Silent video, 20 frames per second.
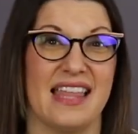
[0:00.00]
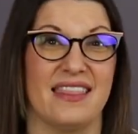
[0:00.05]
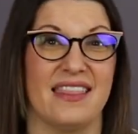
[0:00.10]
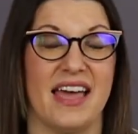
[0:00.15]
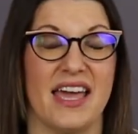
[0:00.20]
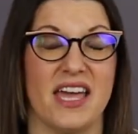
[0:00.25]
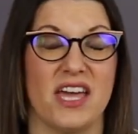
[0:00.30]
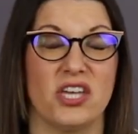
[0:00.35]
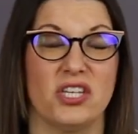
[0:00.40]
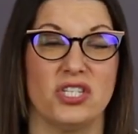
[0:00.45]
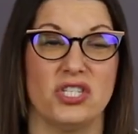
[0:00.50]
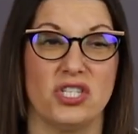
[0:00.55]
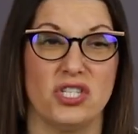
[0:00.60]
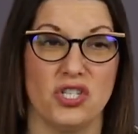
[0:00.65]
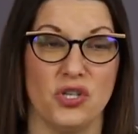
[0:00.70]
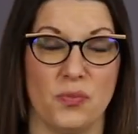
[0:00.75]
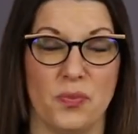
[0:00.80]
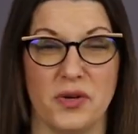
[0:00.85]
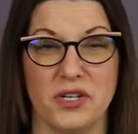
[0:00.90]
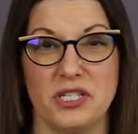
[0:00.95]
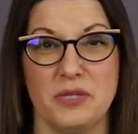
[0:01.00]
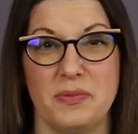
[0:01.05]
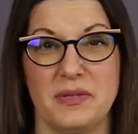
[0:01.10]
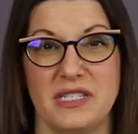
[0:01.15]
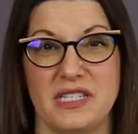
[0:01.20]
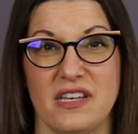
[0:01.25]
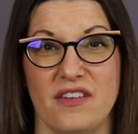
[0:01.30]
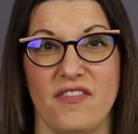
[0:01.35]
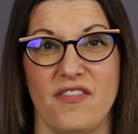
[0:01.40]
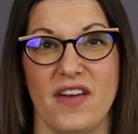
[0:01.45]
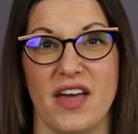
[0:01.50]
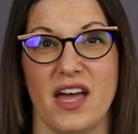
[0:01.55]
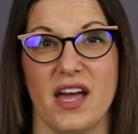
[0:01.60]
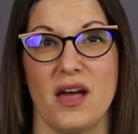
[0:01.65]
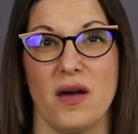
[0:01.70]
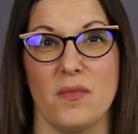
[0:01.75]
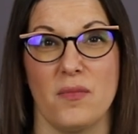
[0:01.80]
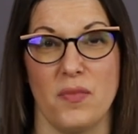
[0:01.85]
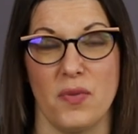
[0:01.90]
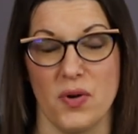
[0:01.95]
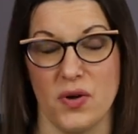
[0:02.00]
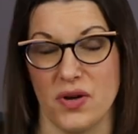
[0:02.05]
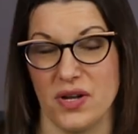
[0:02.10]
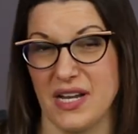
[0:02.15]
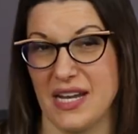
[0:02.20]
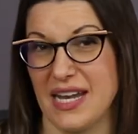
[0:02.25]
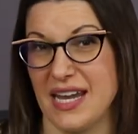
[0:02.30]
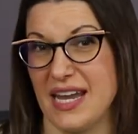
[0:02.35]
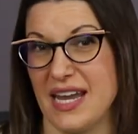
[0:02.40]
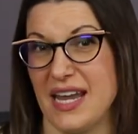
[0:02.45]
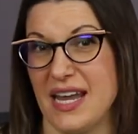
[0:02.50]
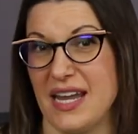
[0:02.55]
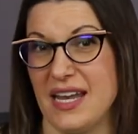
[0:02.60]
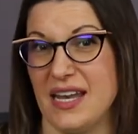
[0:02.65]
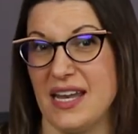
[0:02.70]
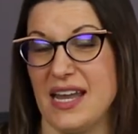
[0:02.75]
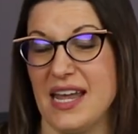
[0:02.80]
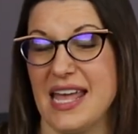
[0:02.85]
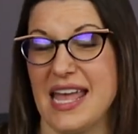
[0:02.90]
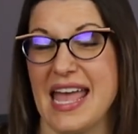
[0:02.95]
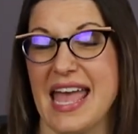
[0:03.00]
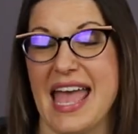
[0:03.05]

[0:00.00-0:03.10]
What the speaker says: Like super specific, put it in